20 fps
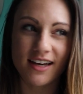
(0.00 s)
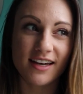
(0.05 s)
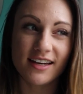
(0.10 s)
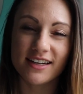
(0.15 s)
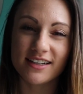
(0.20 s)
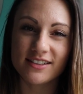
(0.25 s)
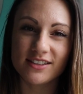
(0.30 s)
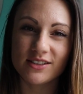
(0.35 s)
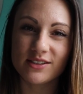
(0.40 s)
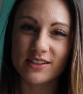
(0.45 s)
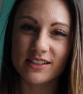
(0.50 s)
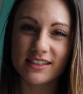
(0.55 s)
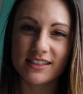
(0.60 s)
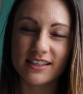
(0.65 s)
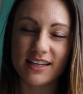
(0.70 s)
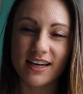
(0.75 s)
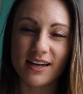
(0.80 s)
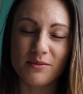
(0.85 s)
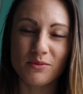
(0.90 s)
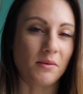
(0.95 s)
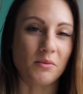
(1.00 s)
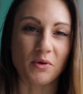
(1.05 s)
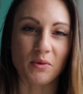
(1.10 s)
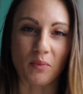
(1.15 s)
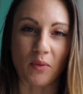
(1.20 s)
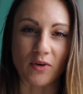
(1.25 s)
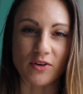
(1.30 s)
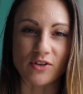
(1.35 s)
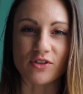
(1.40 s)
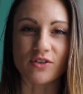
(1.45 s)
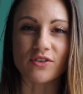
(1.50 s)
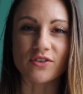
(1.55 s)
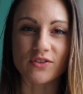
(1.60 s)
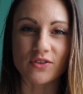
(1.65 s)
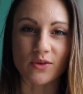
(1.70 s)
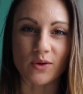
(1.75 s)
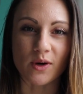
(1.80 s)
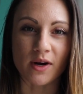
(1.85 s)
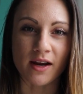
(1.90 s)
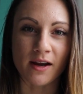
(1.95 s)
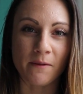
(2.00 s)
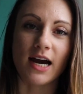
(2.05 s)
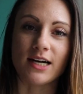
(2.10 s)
I guess you could say, a more personal story.